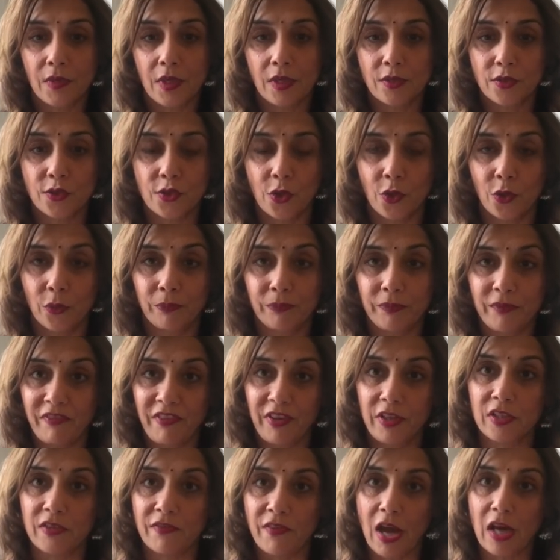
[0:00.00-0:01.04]
So,
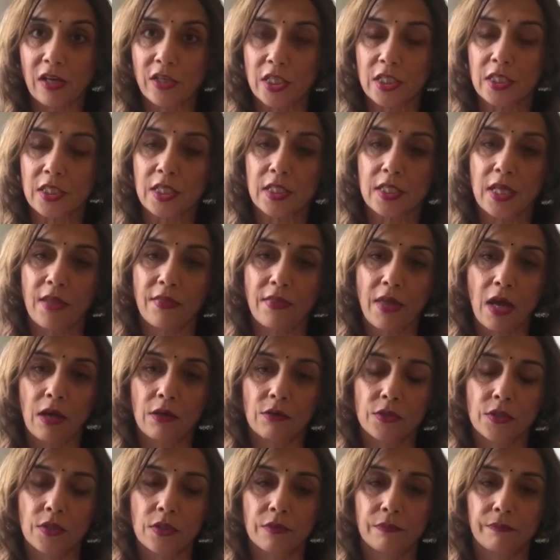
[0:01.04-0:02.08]
field of action is the 10th
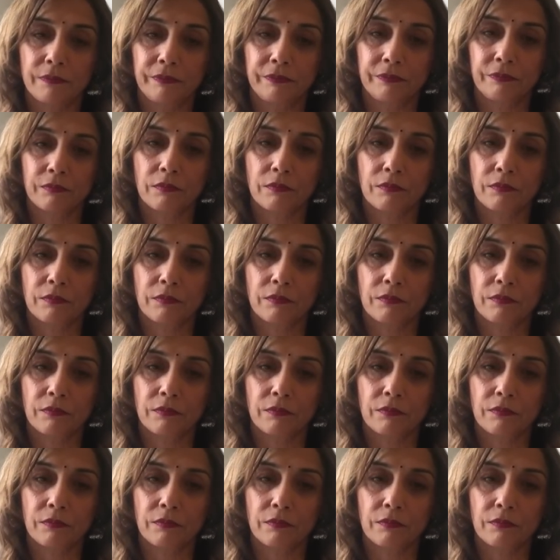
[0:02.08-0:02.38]
house,